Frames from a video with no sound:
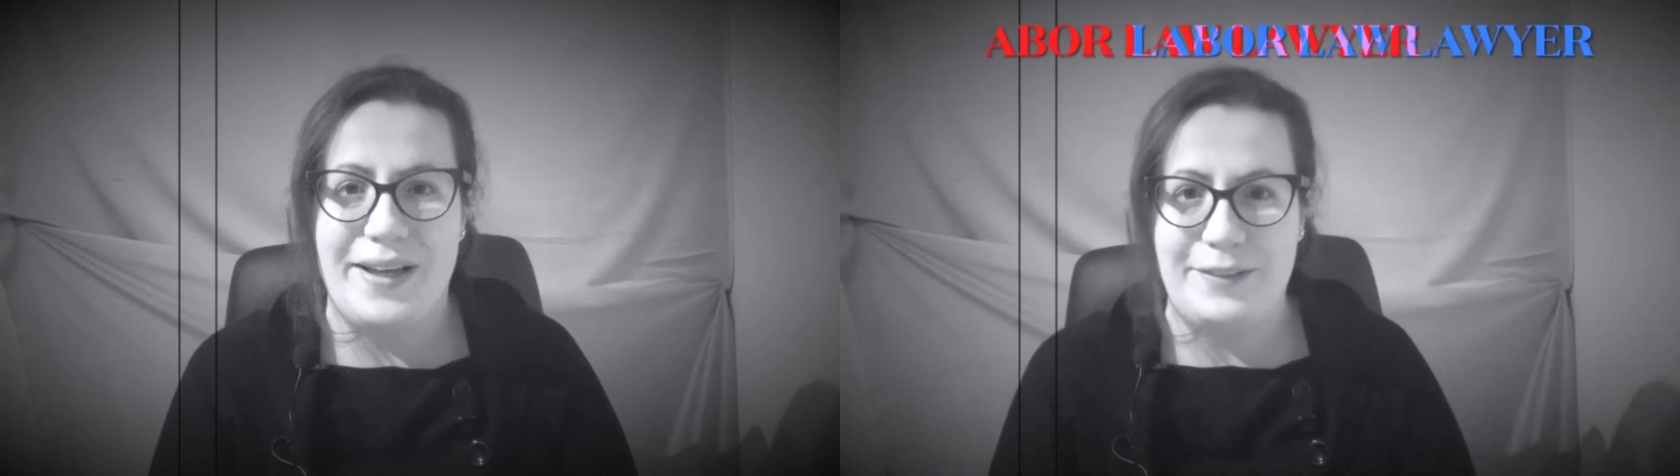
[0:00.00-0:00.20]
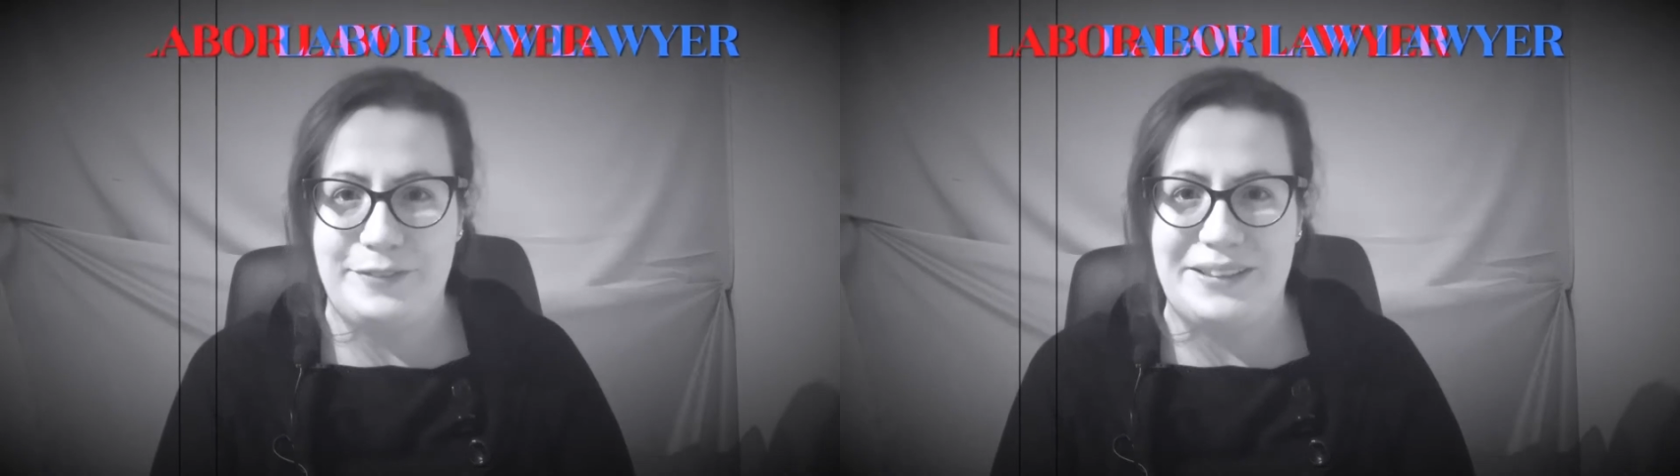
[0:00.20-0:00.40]

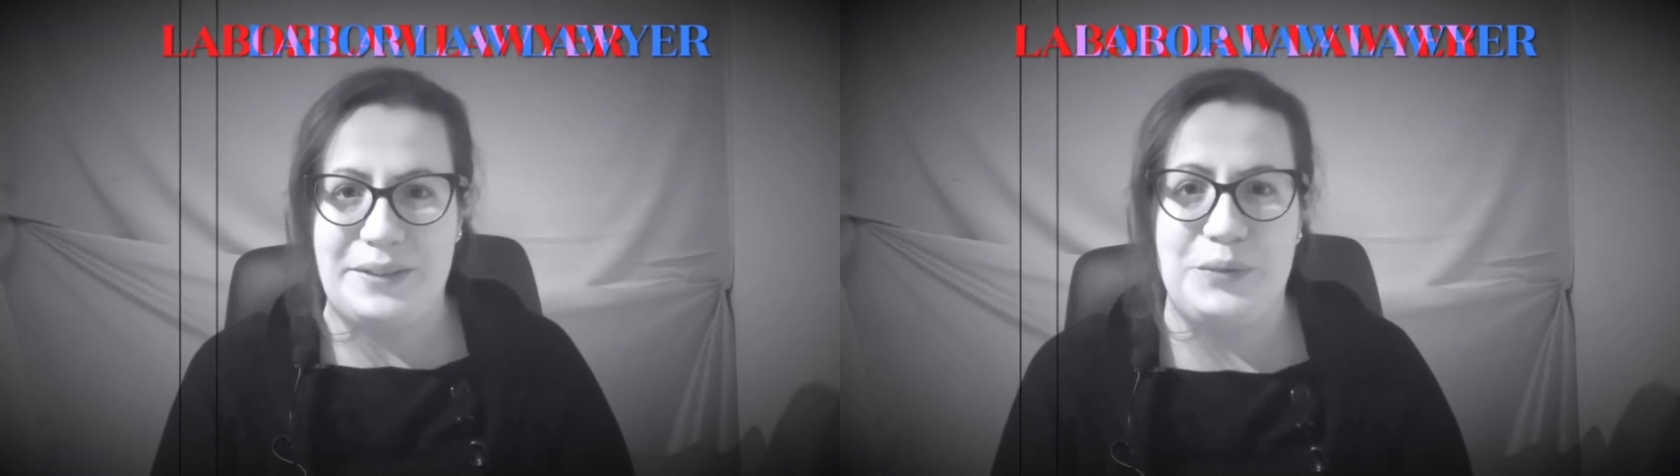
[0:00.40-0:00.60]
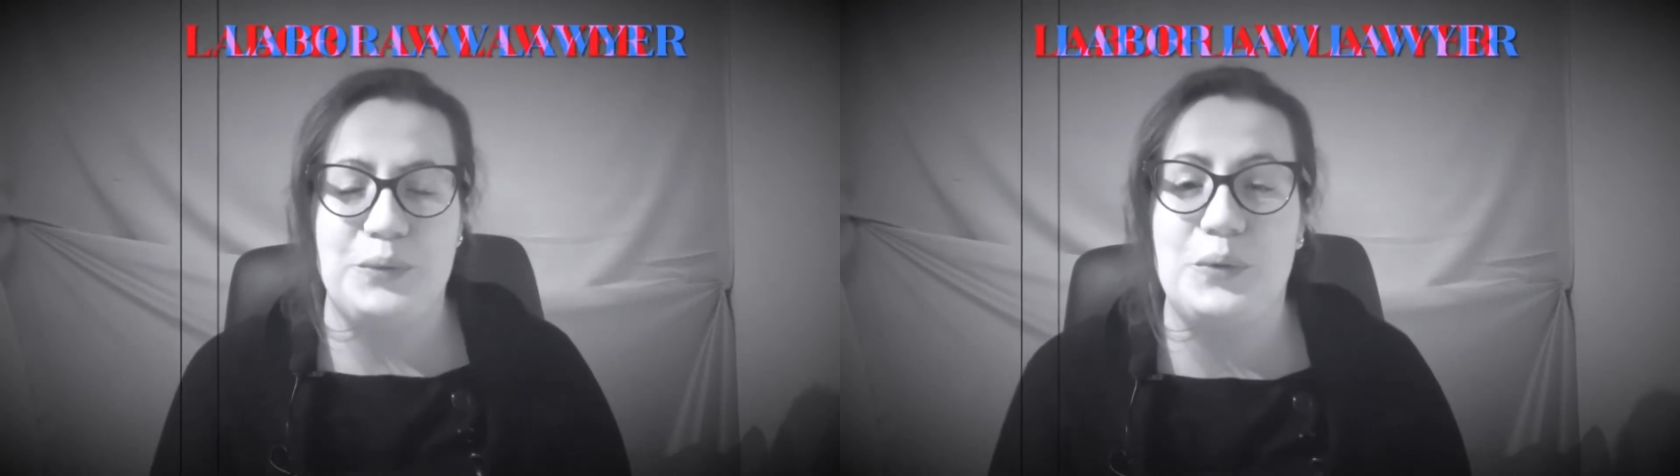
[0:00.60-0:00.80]

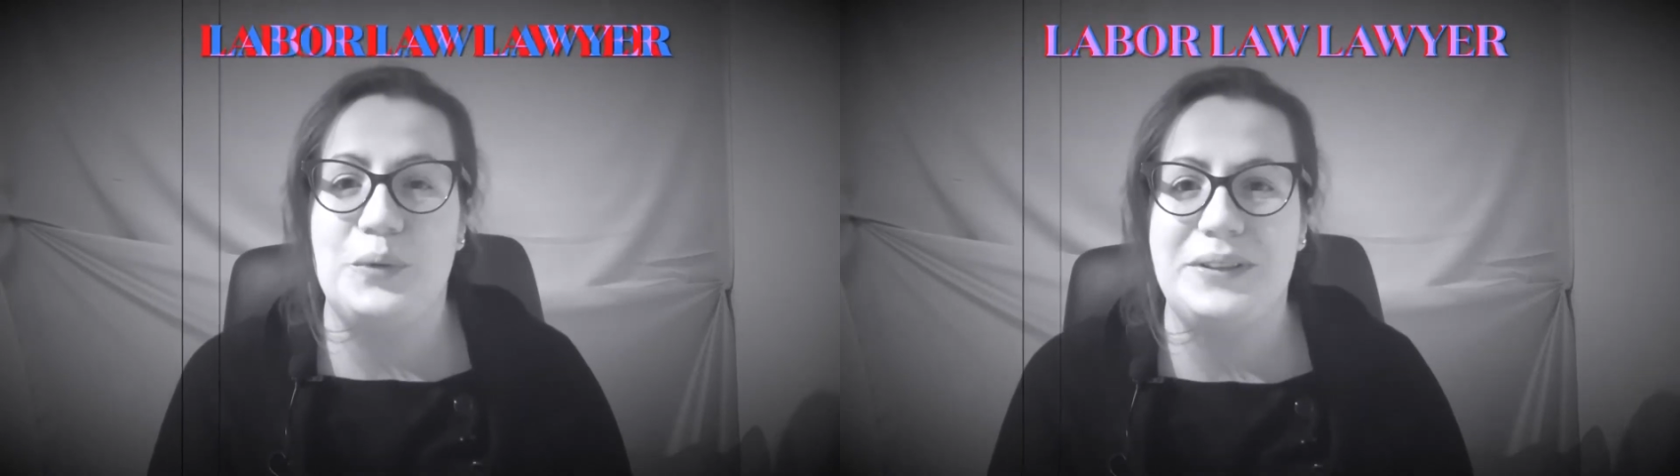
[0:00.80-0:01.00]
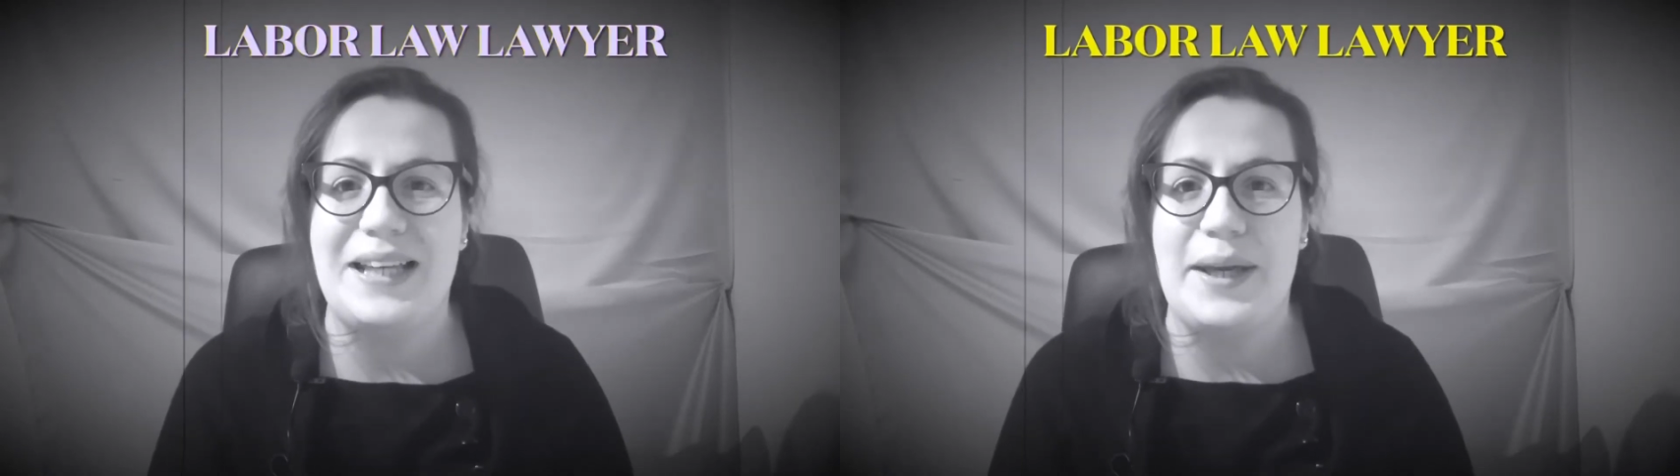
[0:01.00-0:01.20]
afternoon,
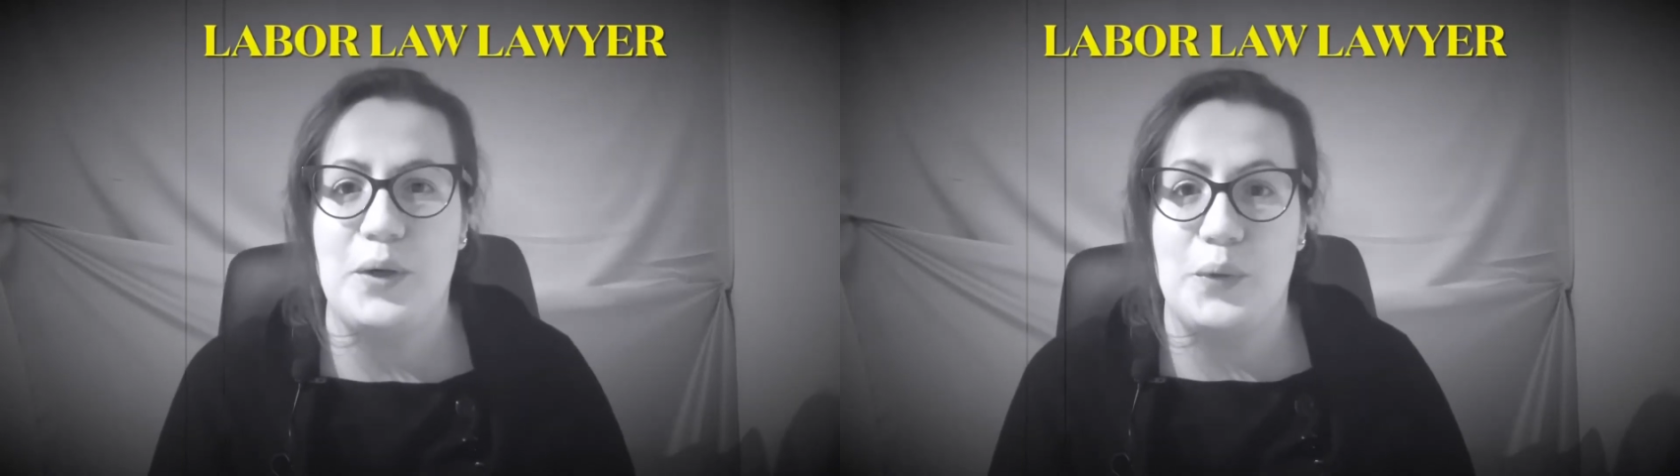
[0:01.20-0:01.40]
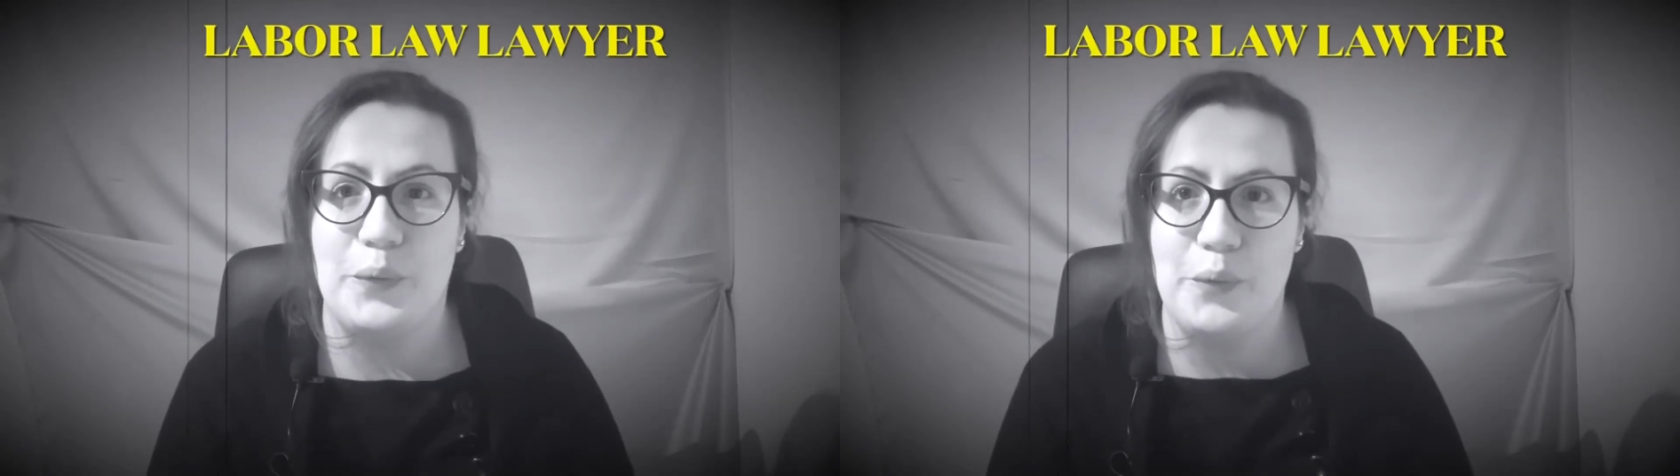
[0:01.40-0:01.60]
good
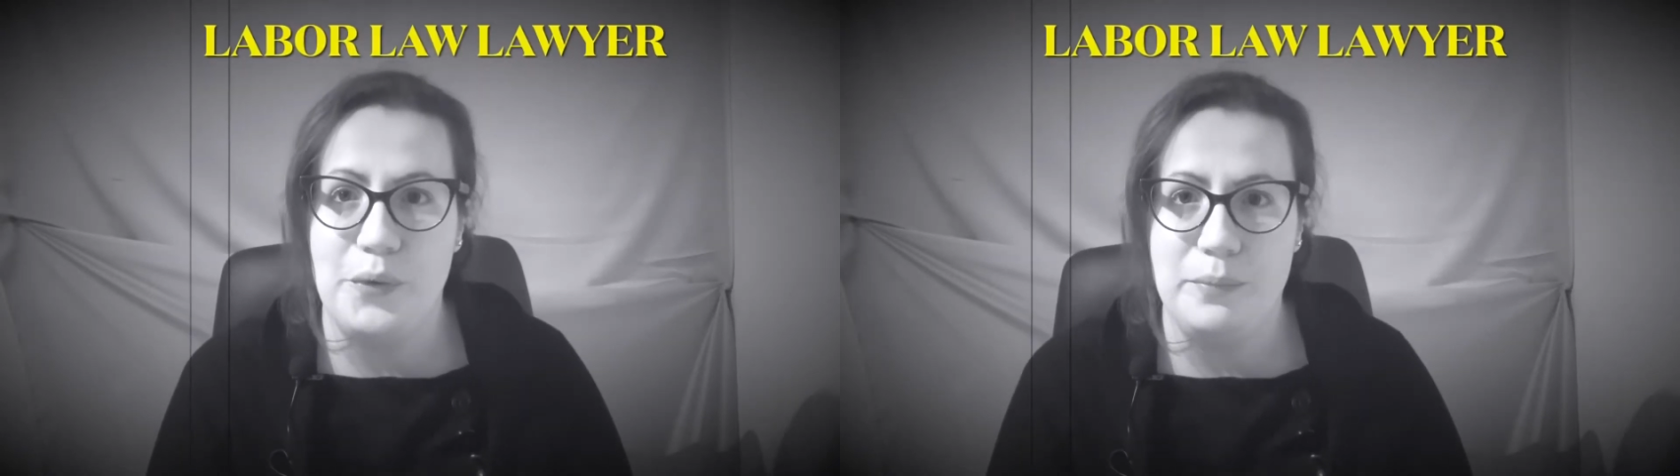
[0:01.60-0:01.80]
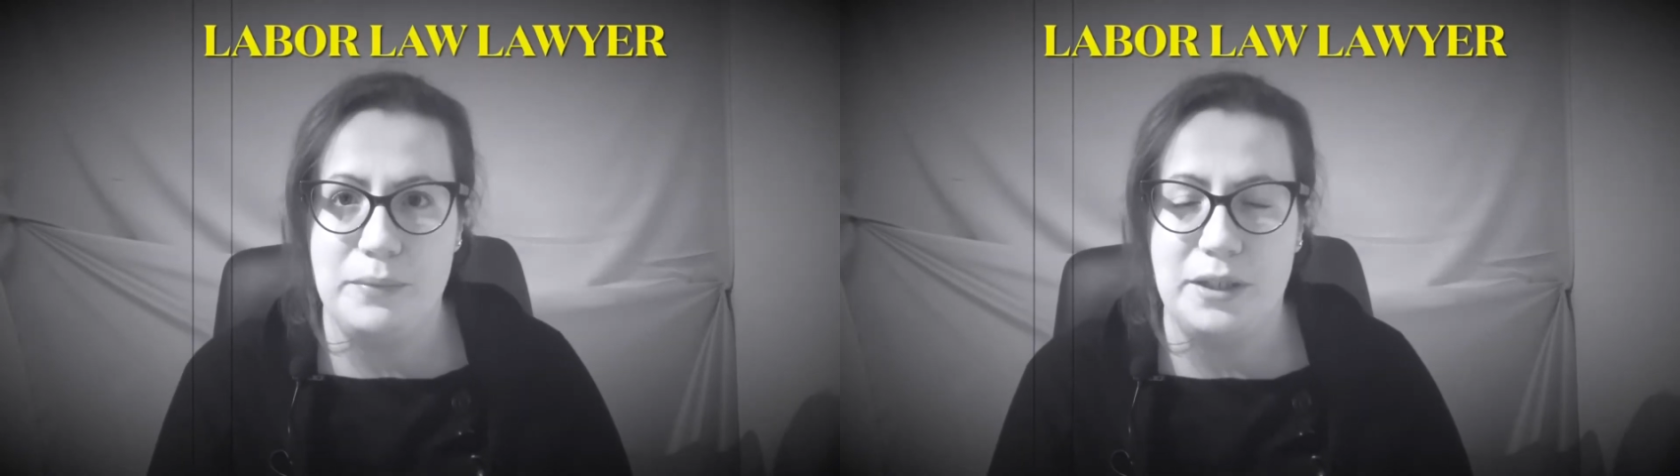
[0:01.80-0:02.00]
night, or
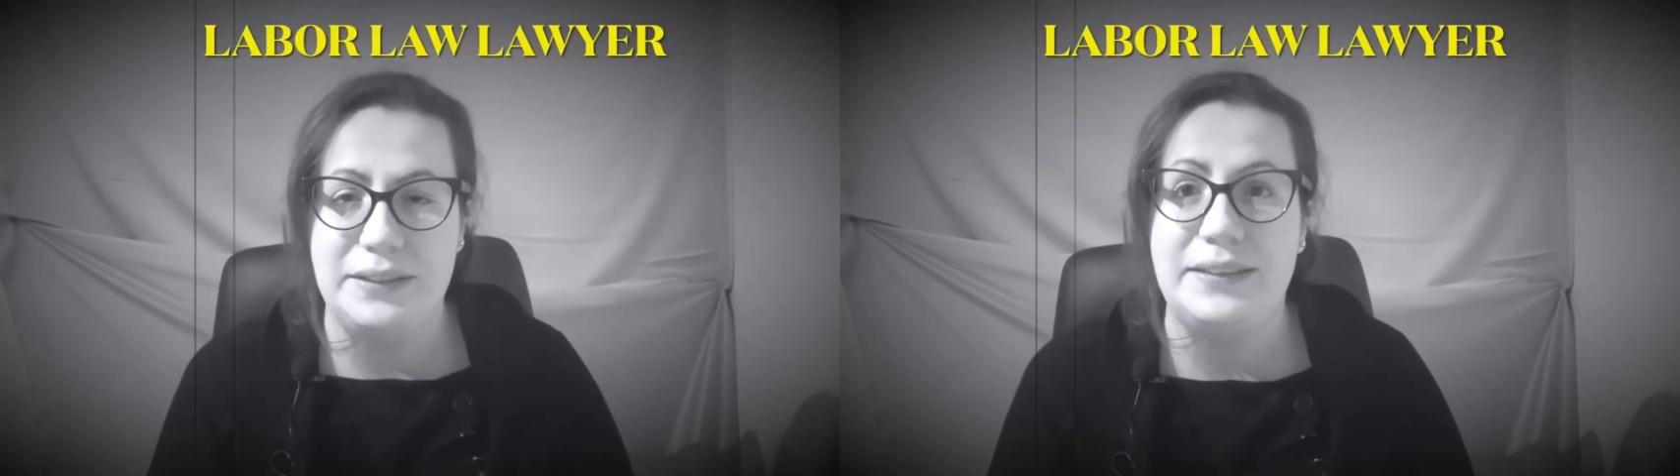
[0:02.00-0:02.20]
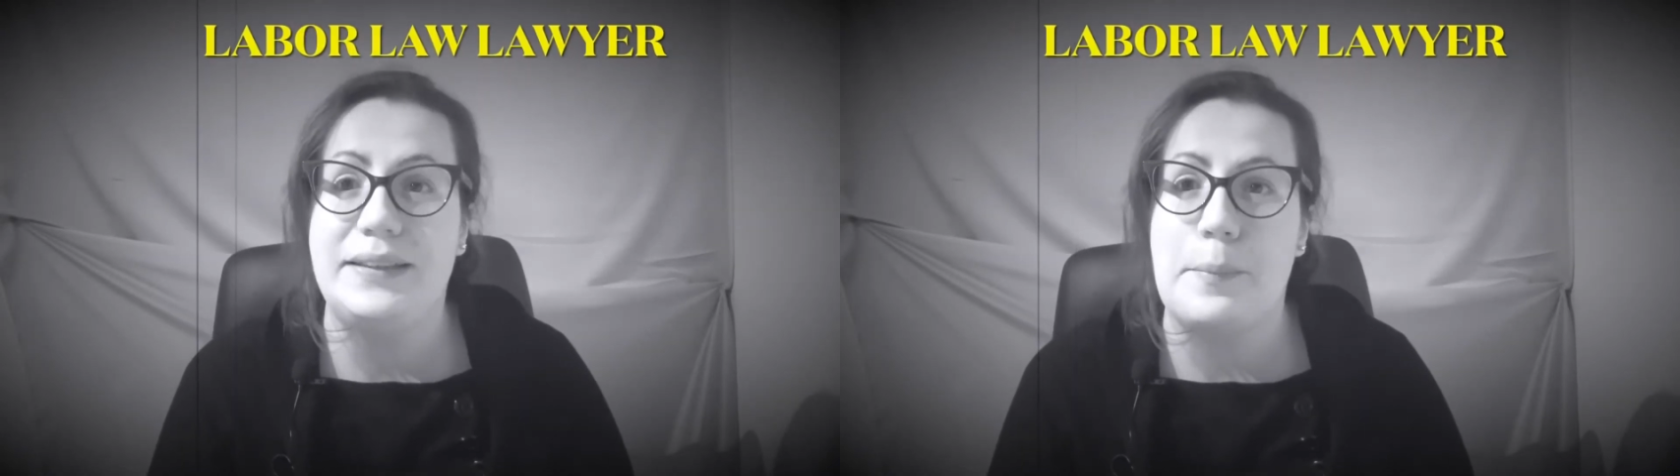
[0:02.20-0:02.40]
good morning,